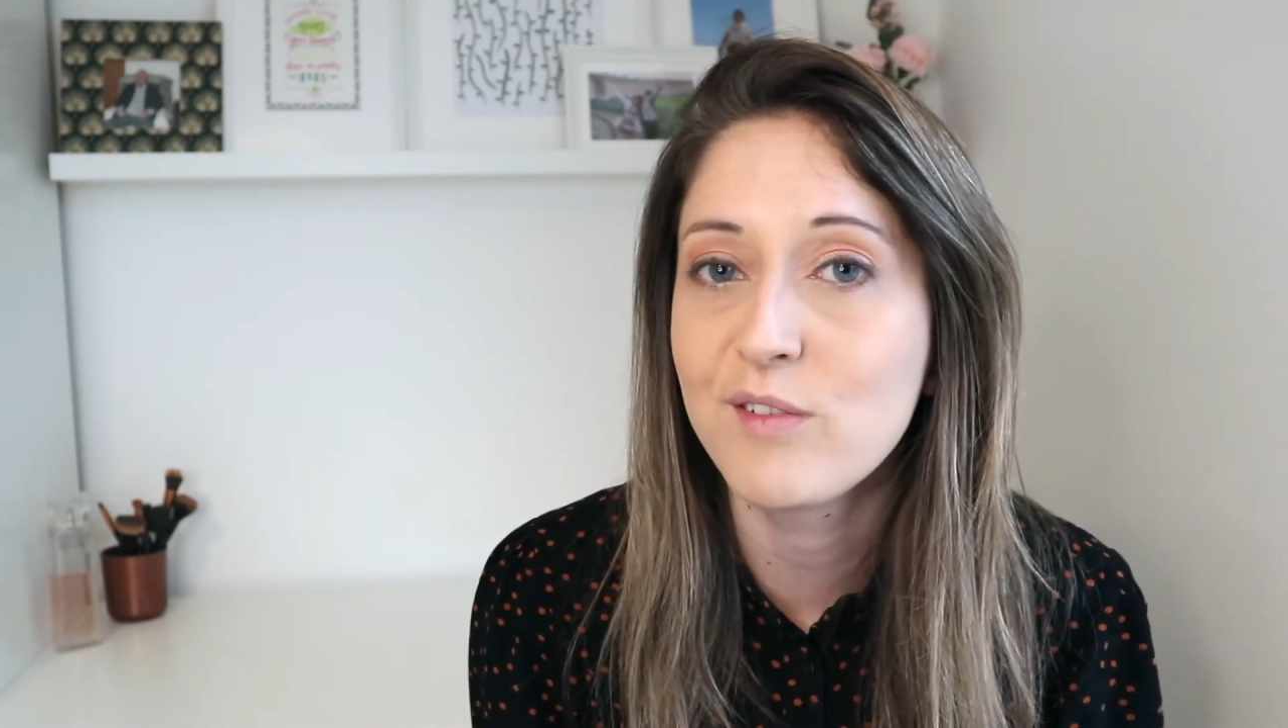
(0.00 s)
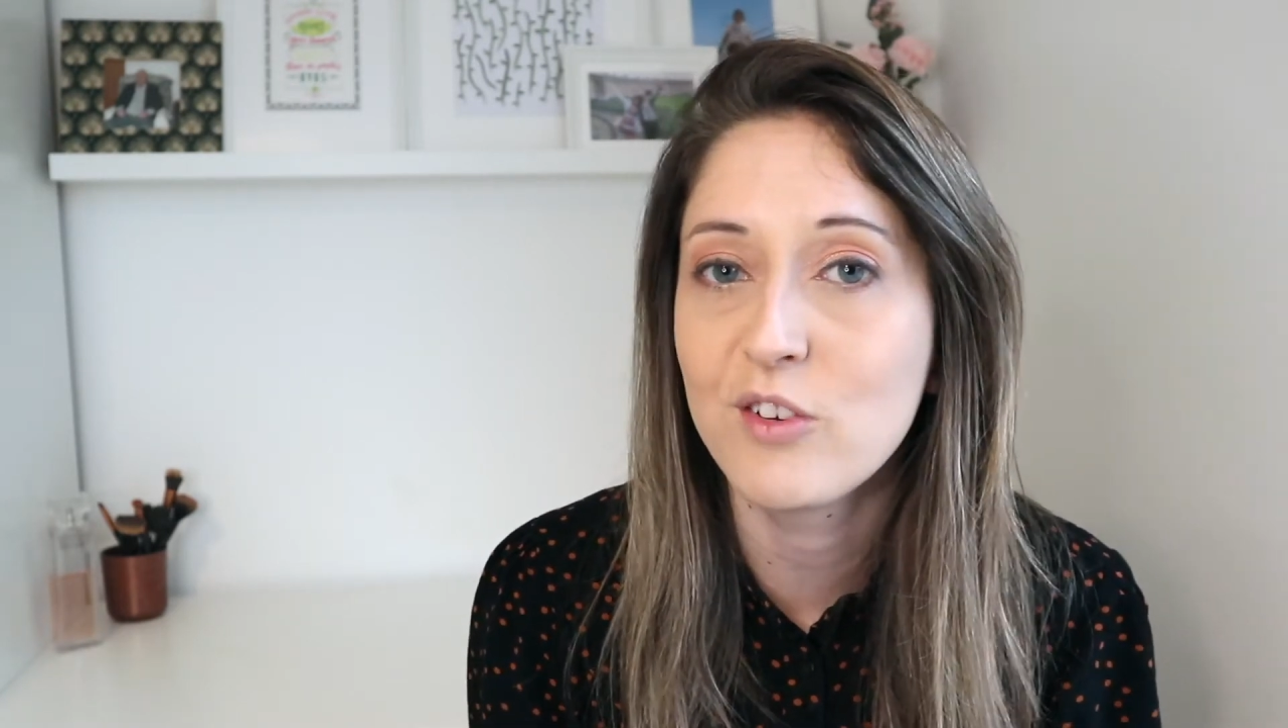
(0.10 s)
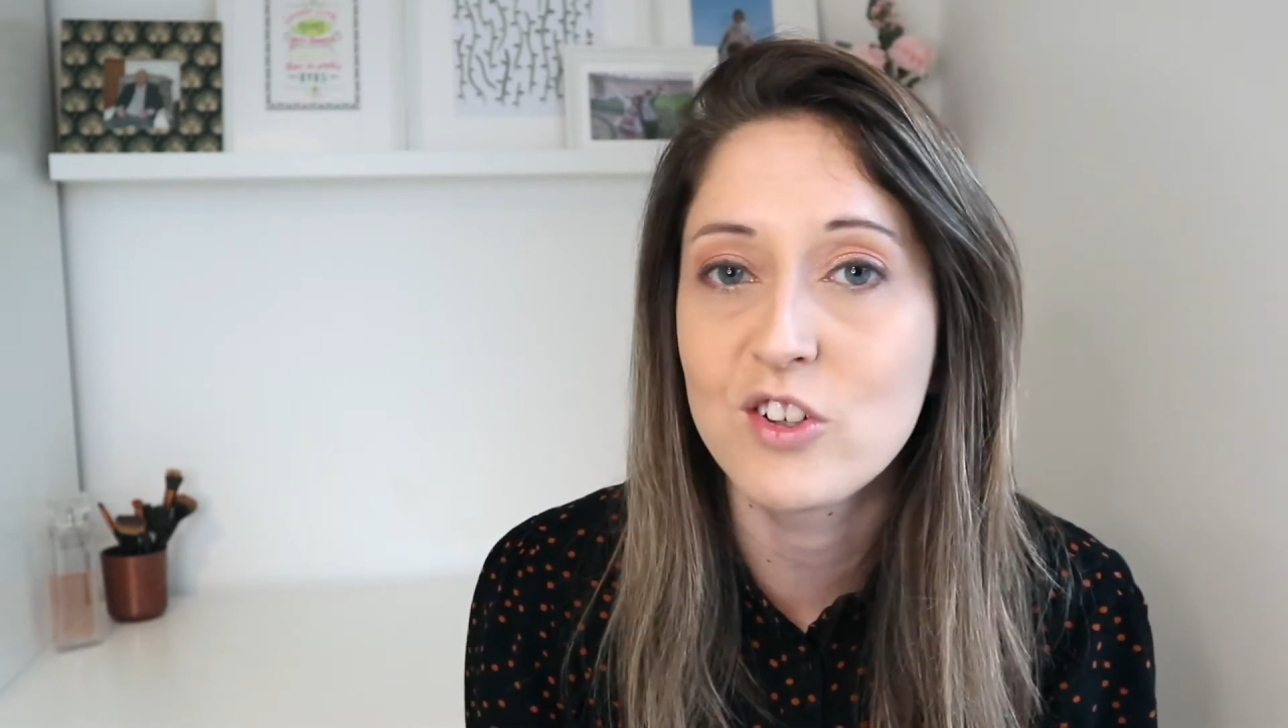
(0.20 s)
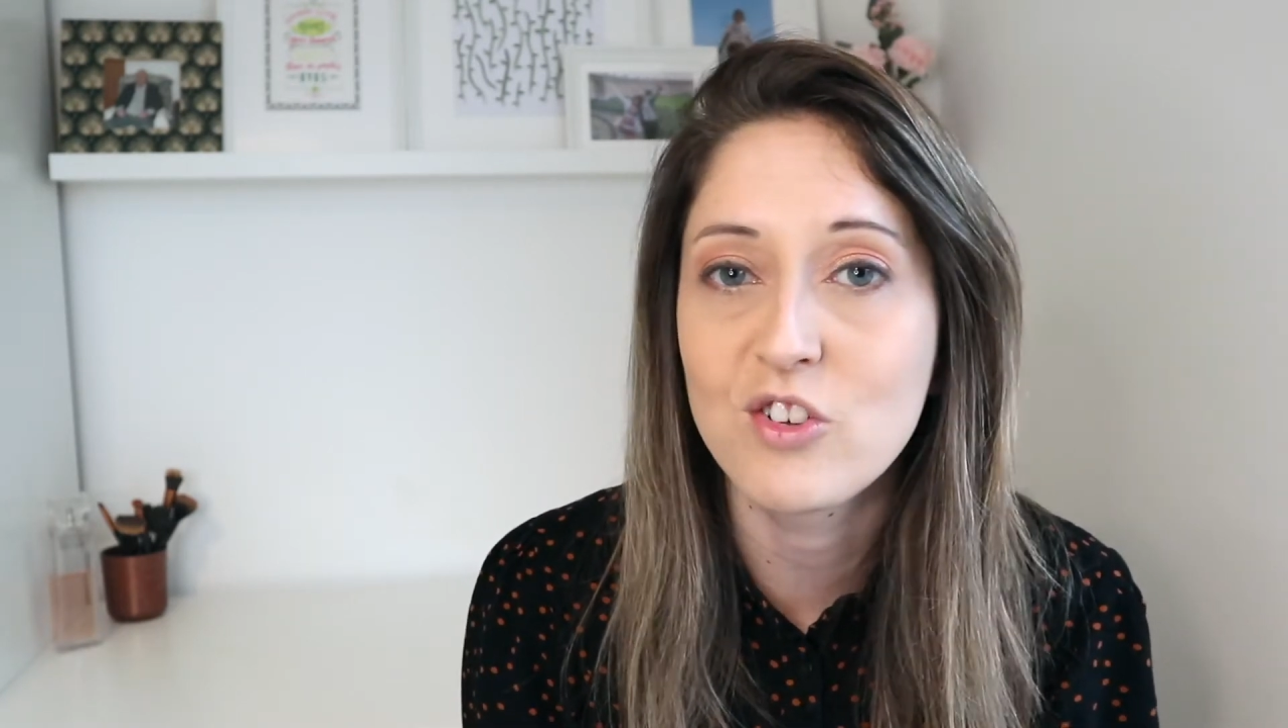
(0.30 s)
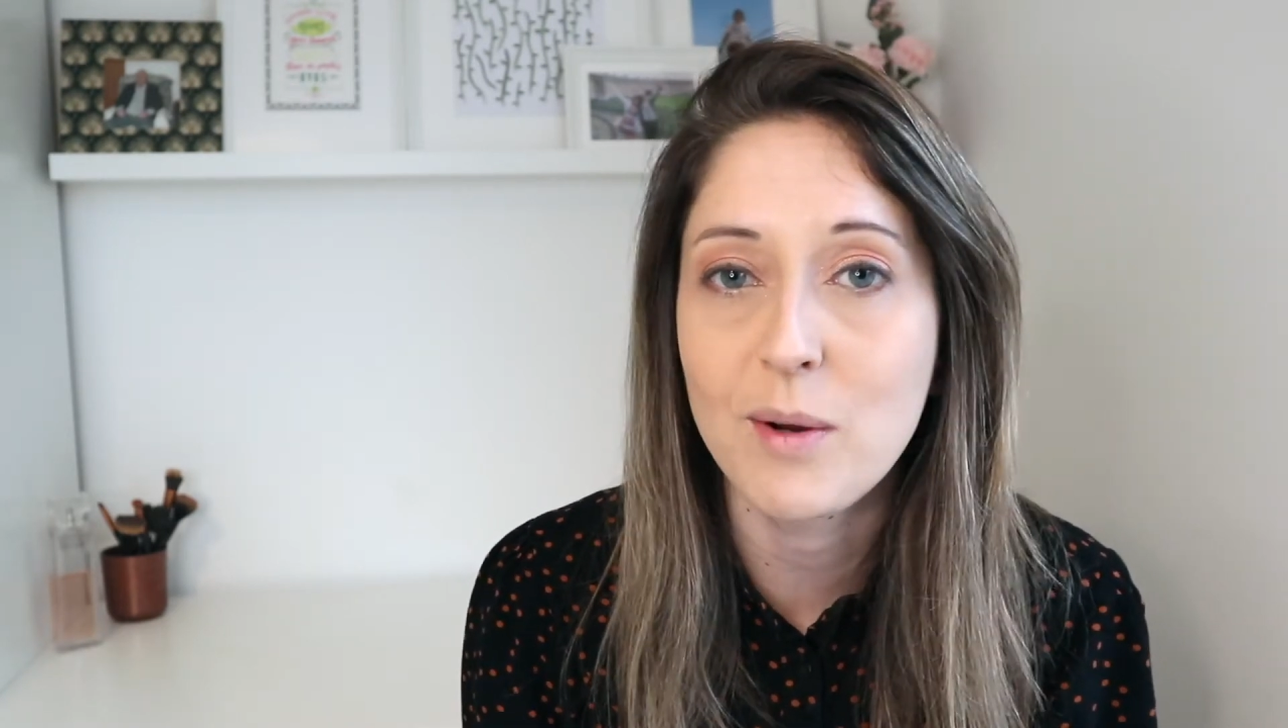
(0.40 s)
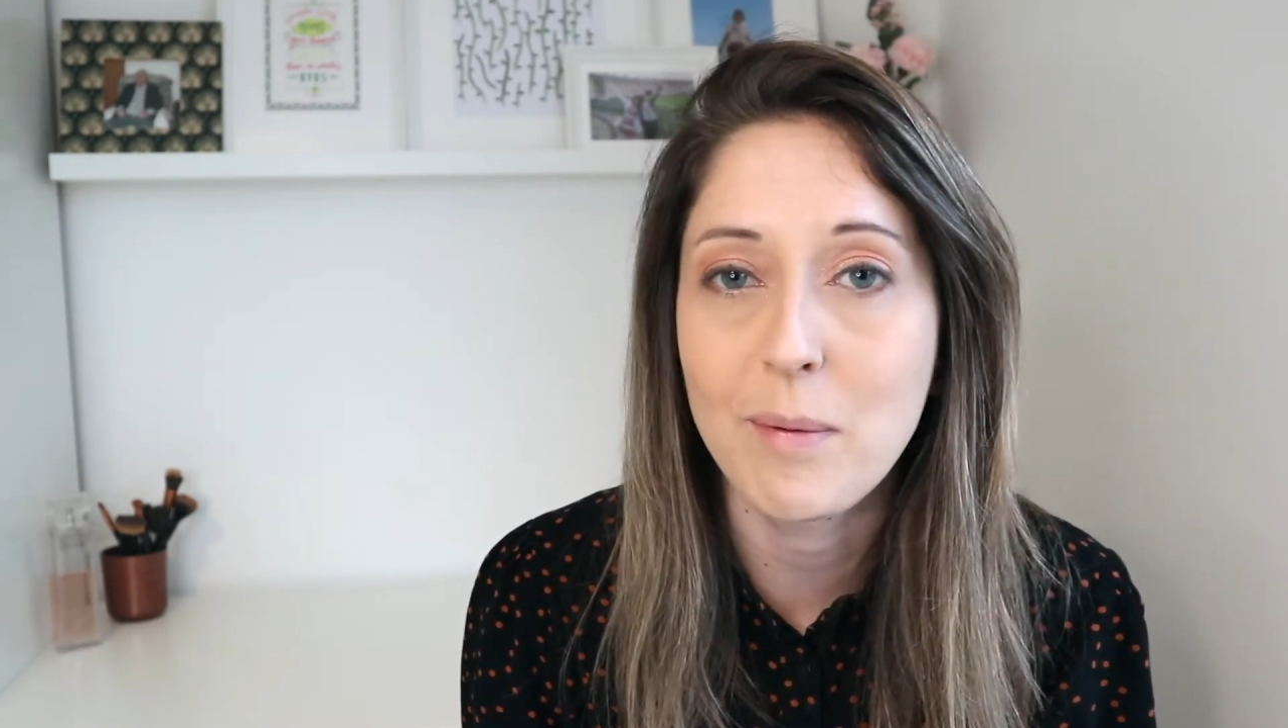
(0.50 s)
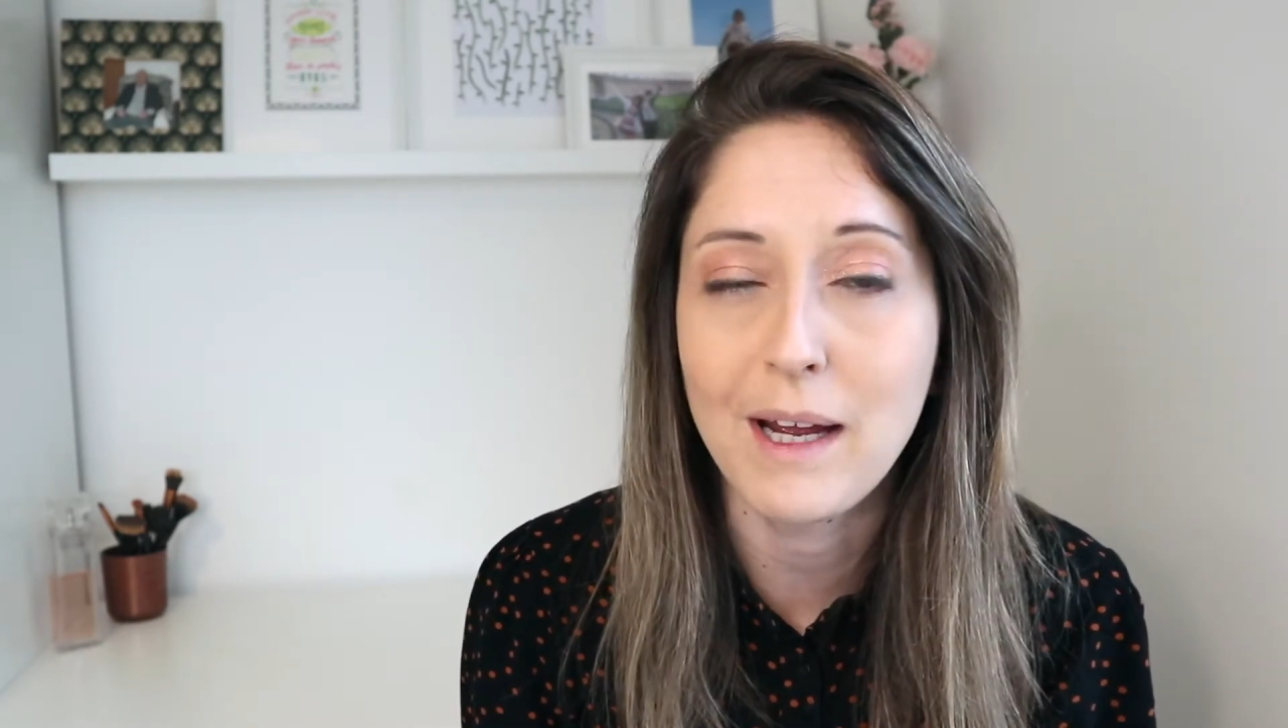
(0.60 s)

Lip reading: for a trip